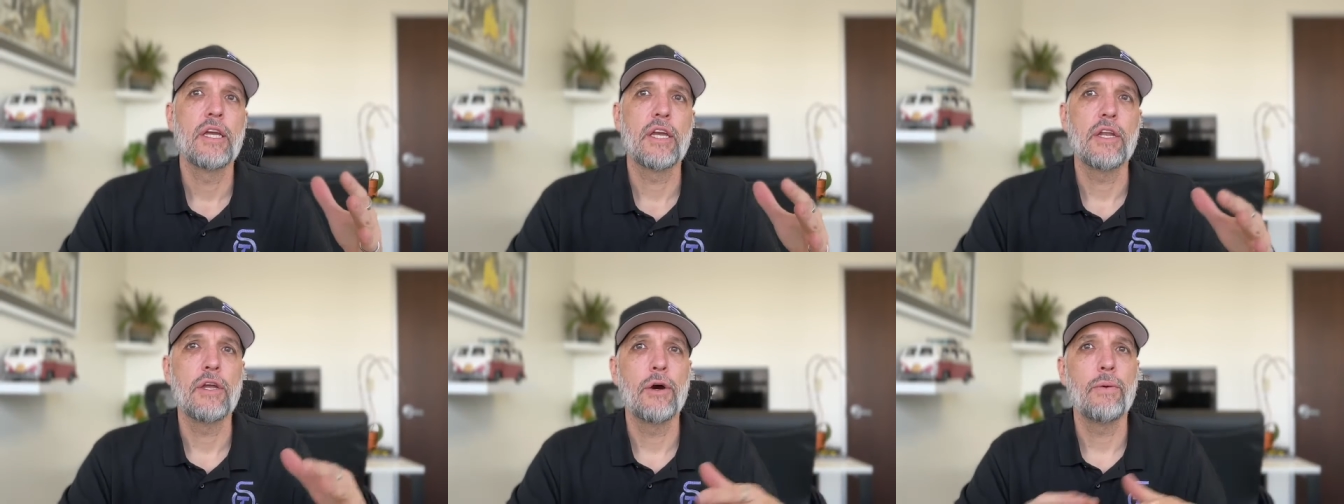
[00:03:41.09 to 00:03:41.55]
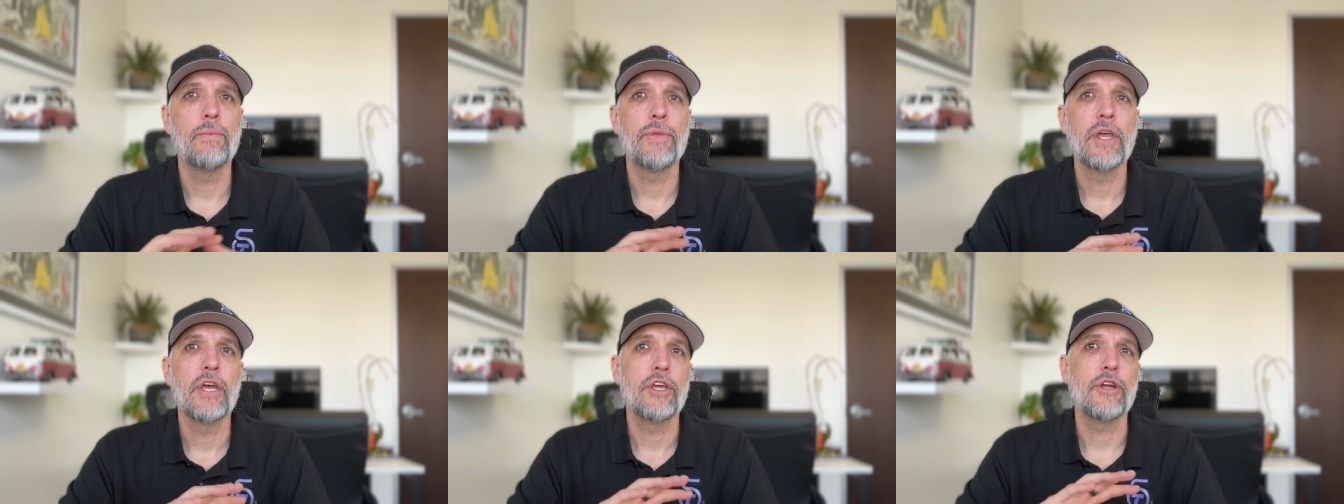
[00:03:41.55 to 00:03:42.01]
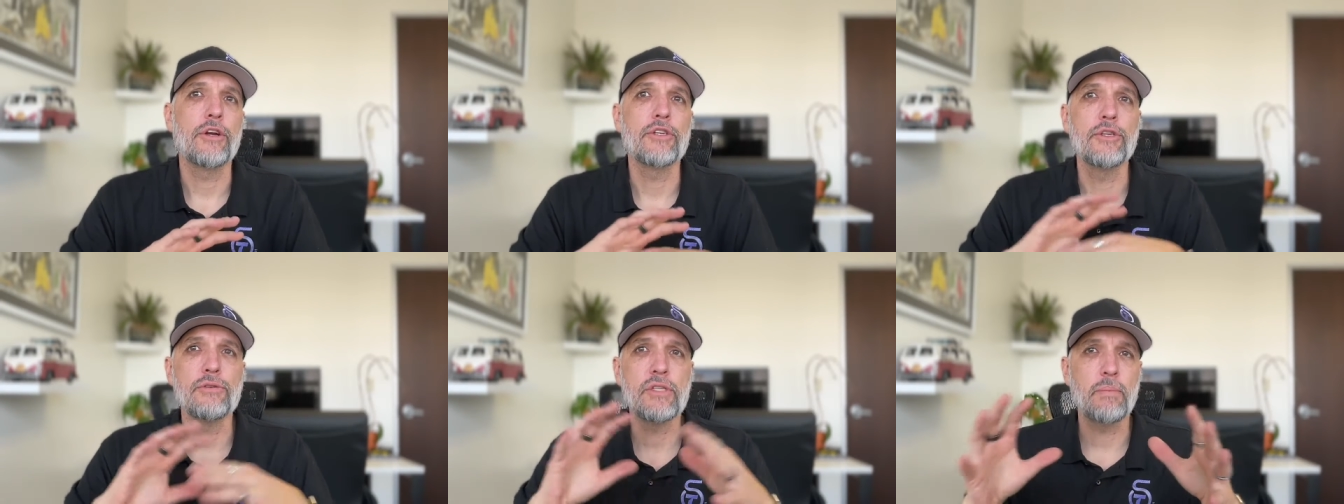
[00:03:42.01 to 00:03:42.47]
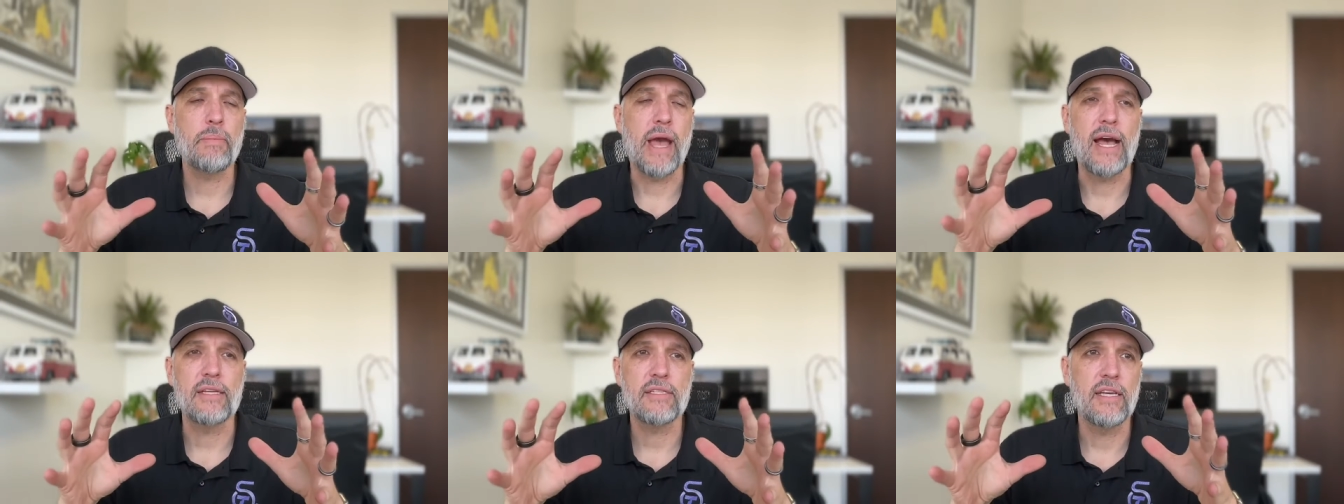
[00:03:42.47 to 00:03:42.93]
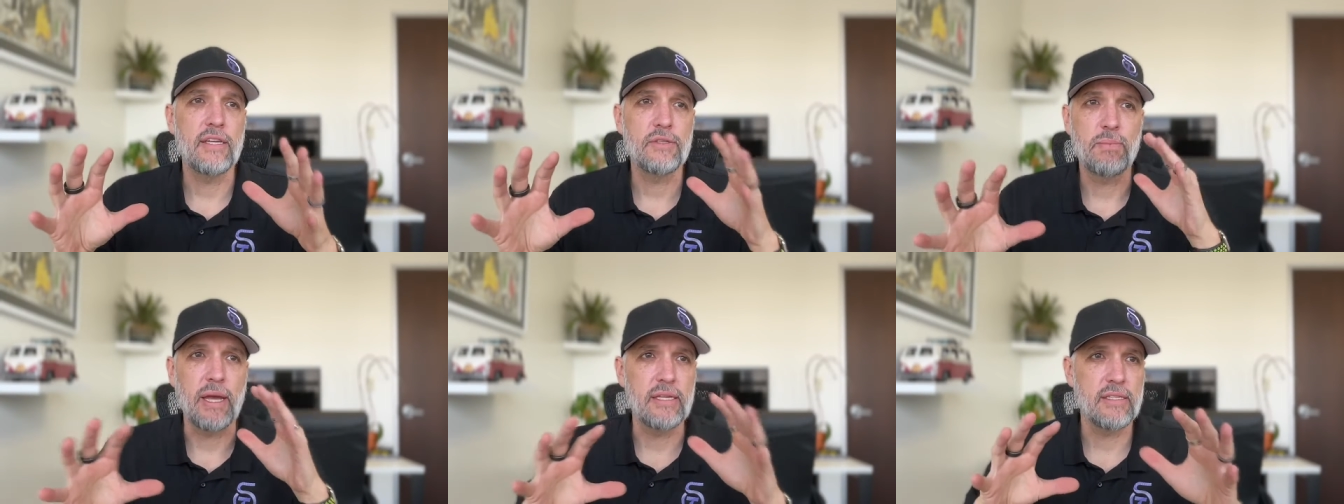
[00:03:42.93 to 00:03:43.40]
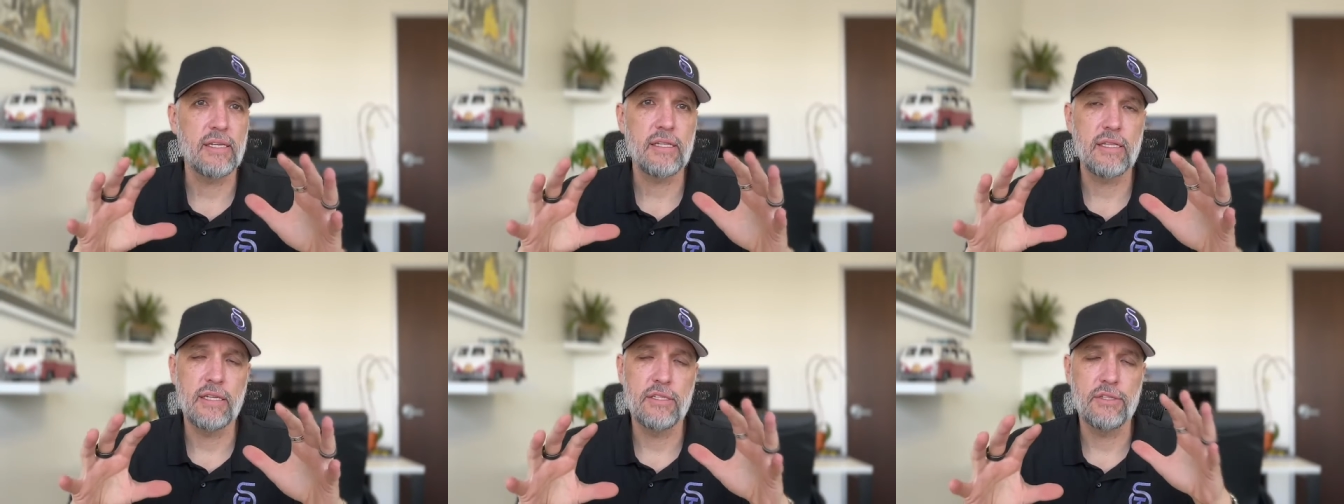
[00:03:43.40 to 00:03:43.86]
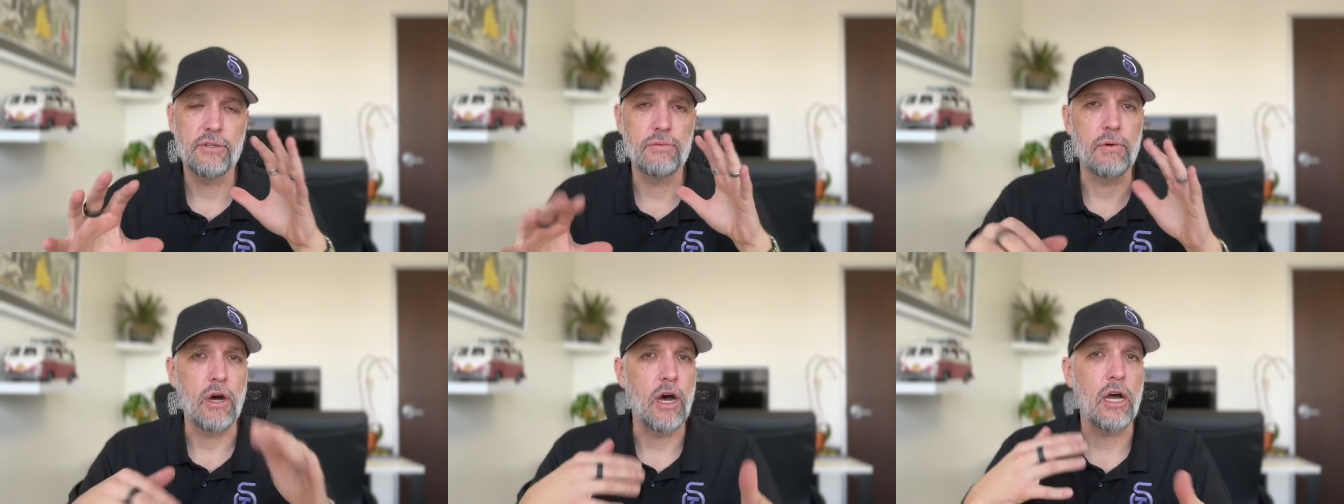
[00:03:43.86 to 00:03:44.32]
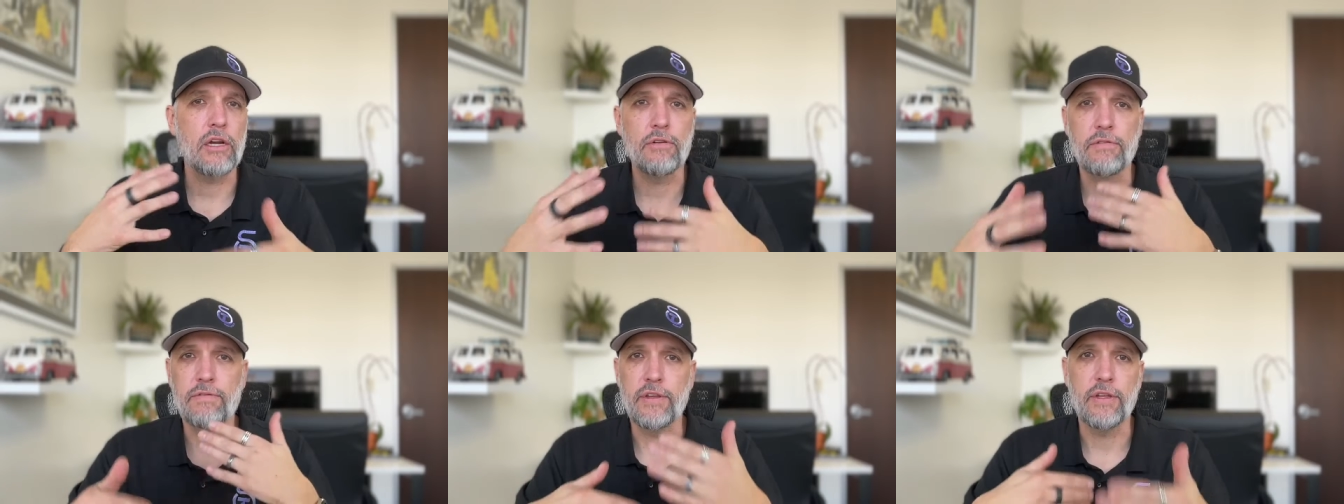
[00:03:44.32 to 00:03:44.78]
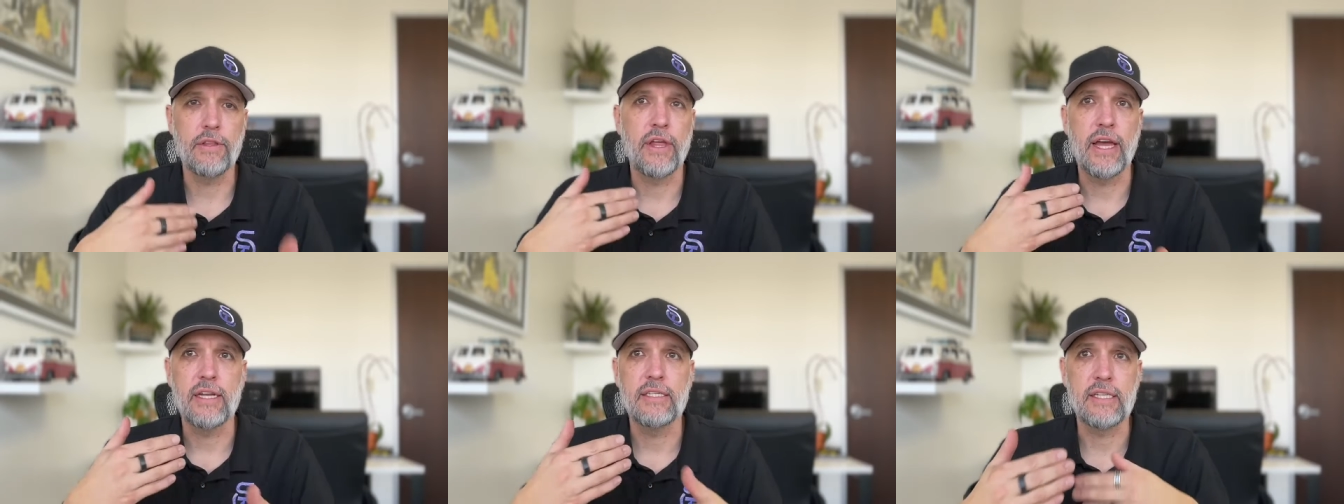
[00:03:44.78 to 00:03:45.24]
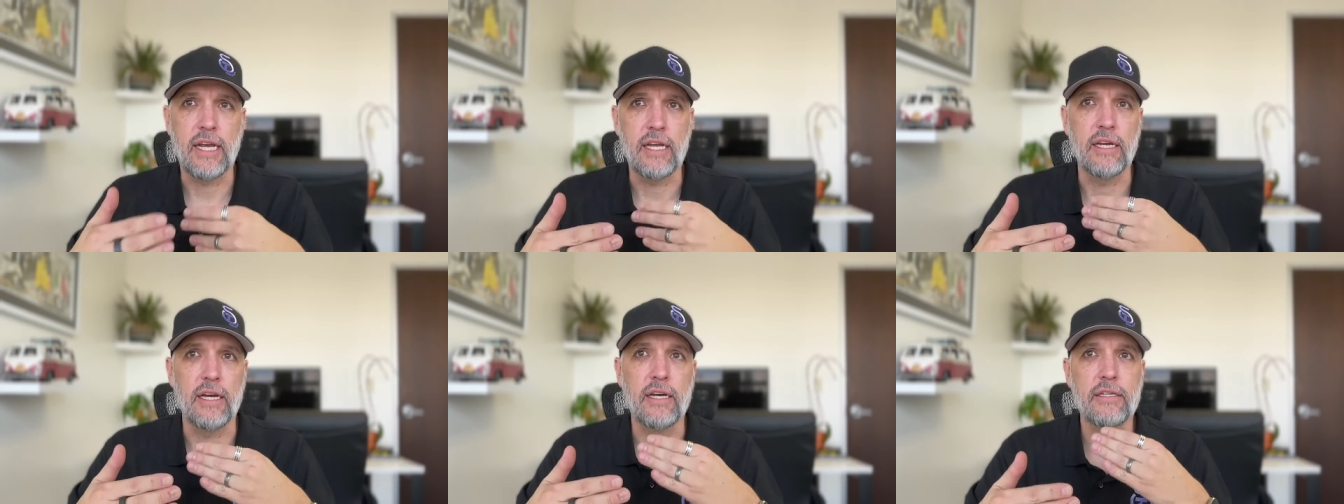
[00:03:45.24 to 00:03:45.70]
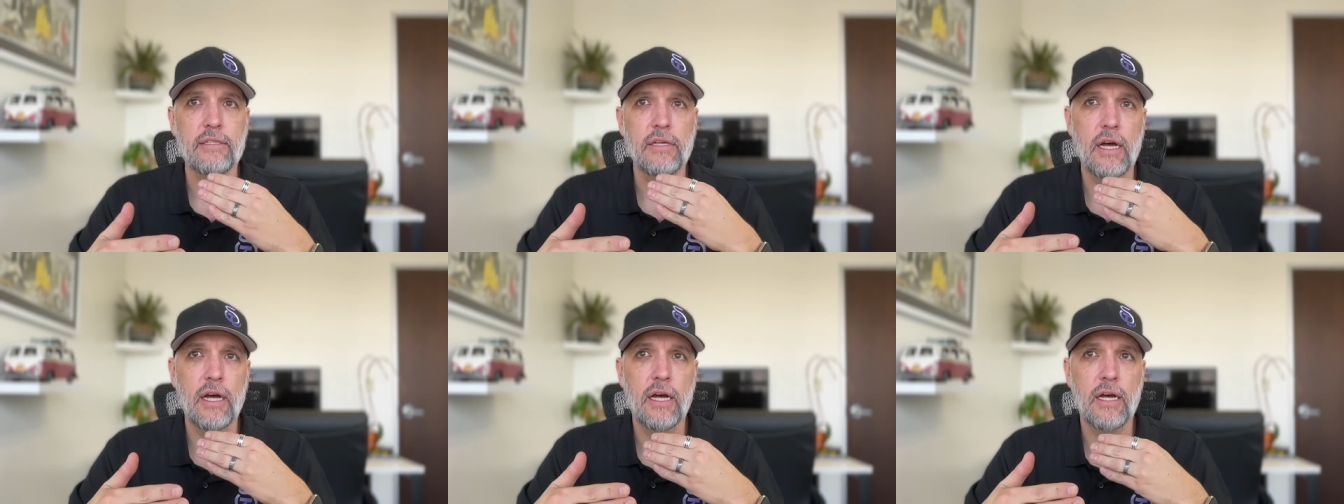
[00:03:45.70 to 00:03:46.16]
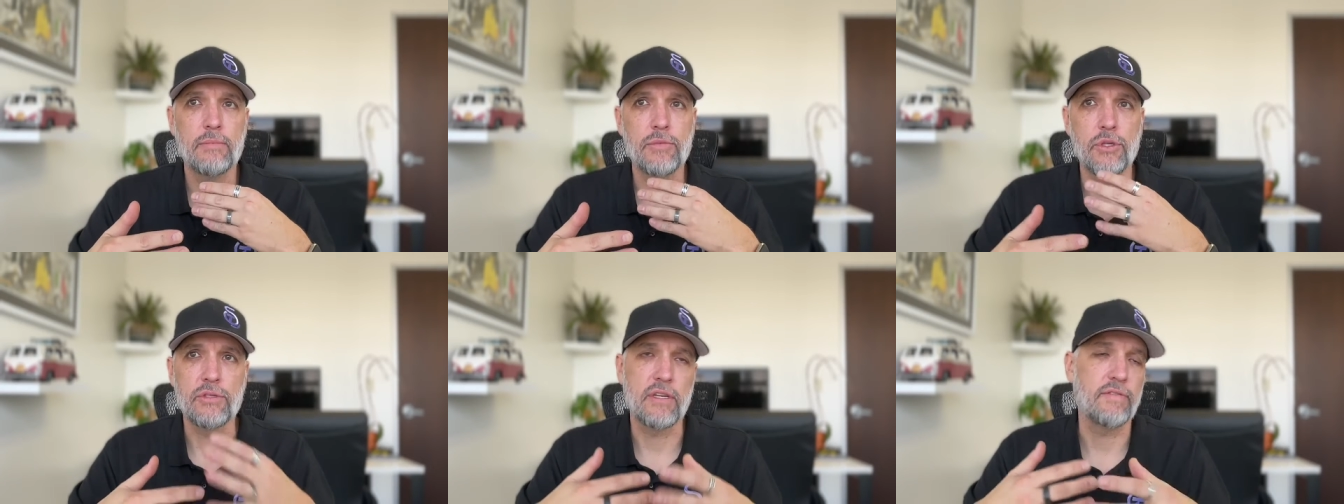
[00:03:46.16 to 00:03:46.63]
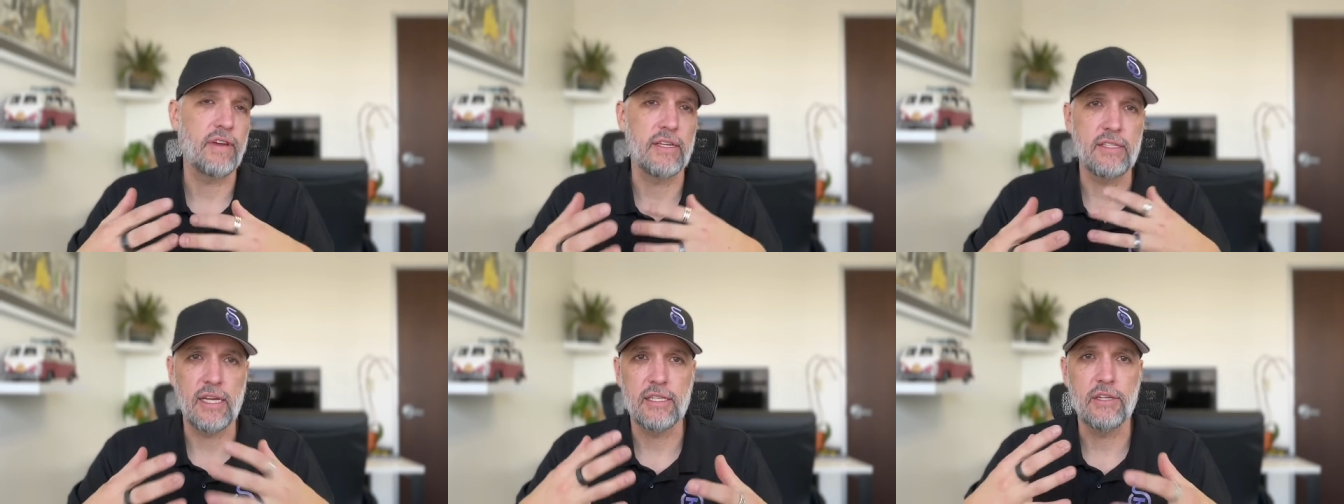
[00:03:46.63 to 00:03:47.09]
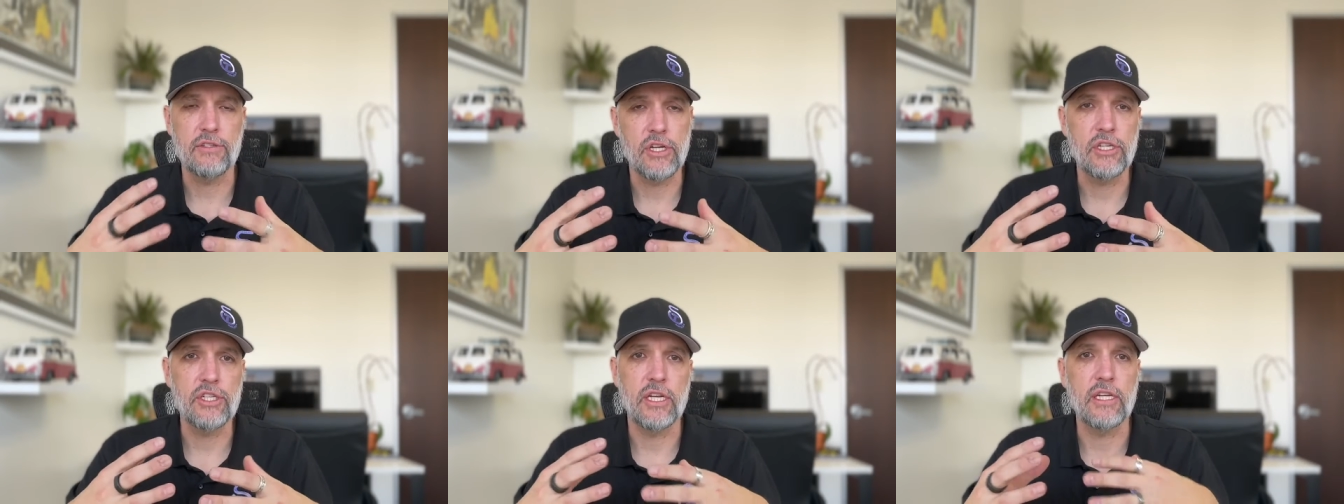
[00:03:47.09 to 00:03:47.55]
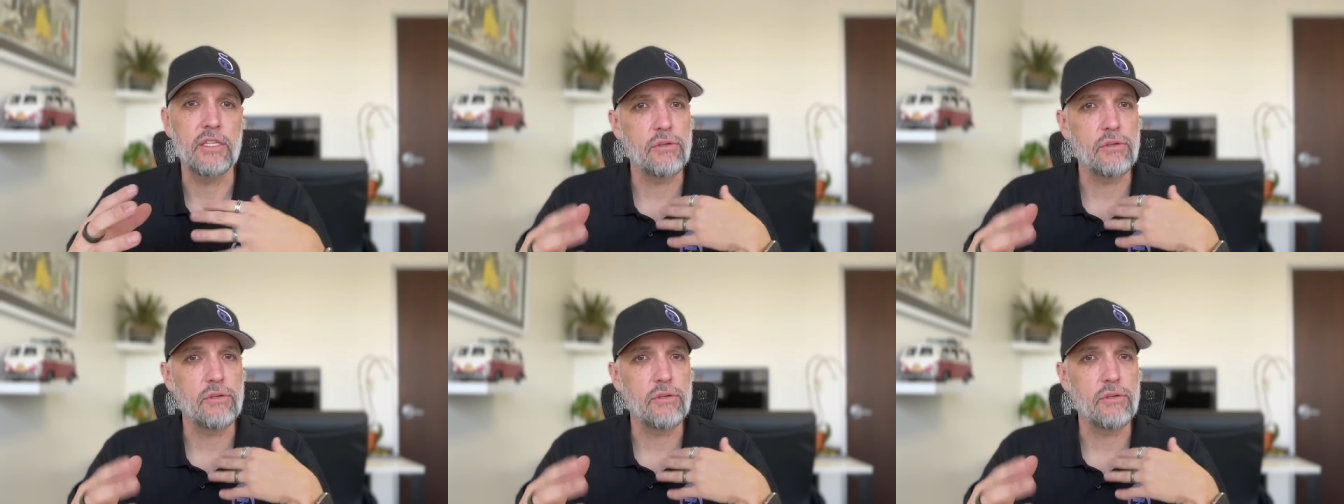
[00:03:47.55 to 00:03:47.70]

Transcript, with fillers: You know, you're using passkeys basically to autofill that data um, using Face ID or Touch ID.